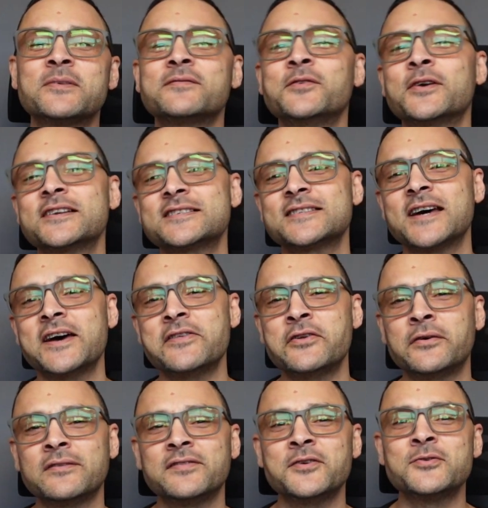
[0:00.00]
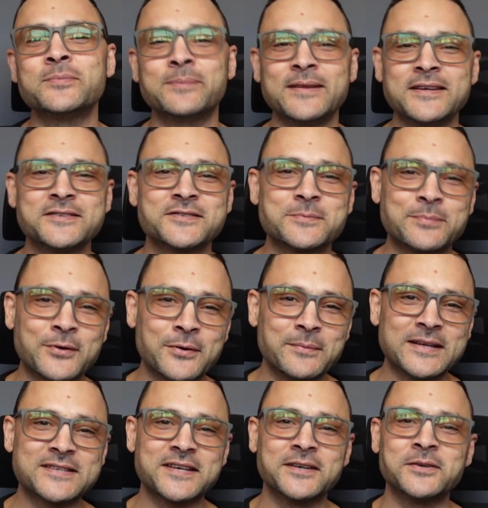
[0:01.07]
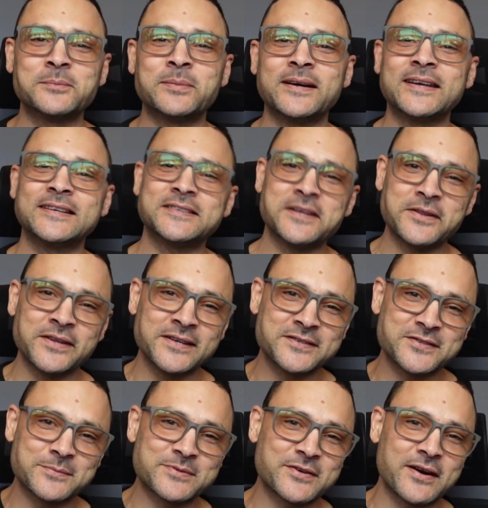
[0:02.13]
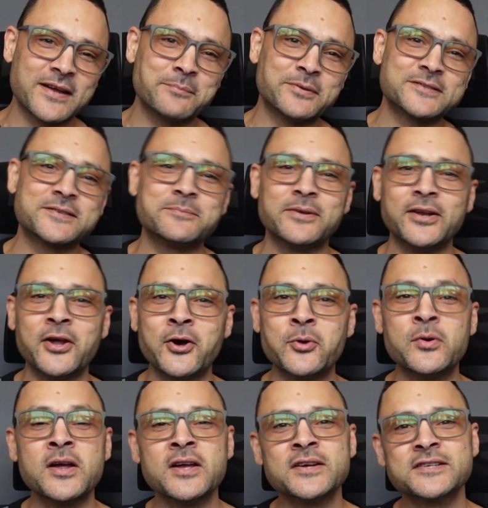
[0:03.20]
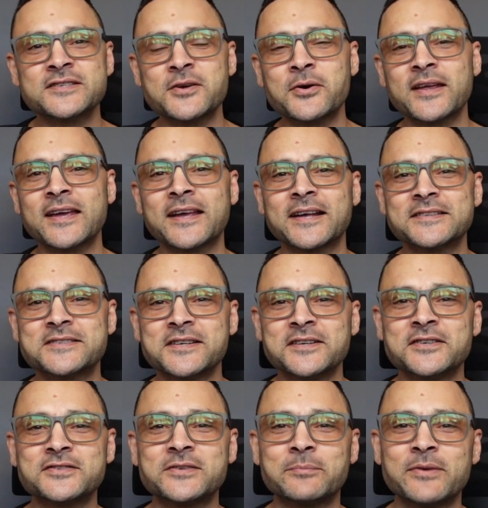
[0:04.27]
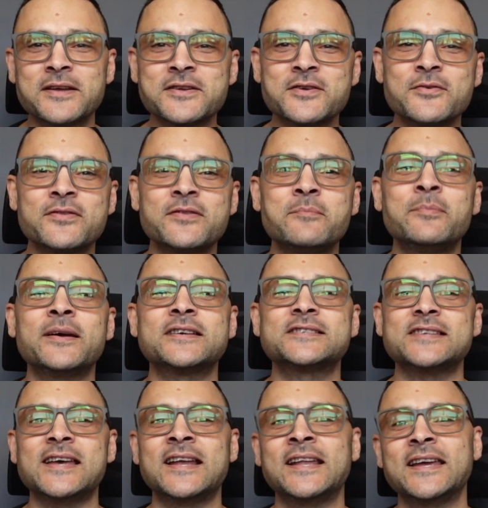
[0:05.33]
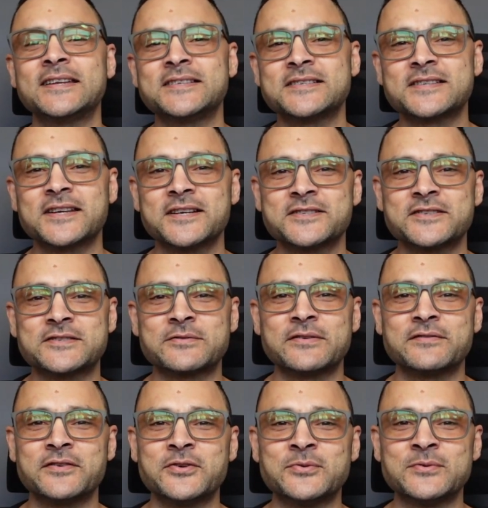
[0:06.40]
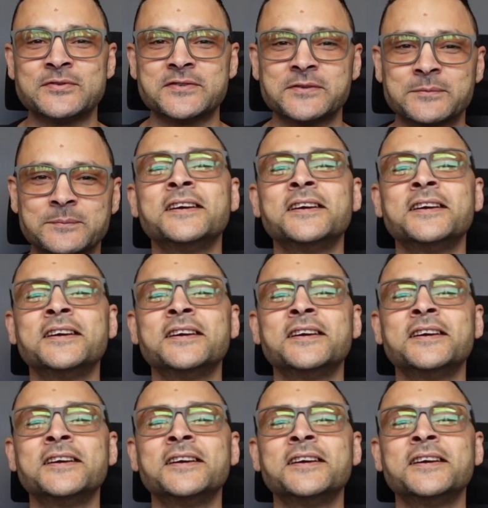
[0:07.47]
Before I start the review, please support my channel by hitting the subscribe button below so I can continue to bring you the best and latest gadgets reviews.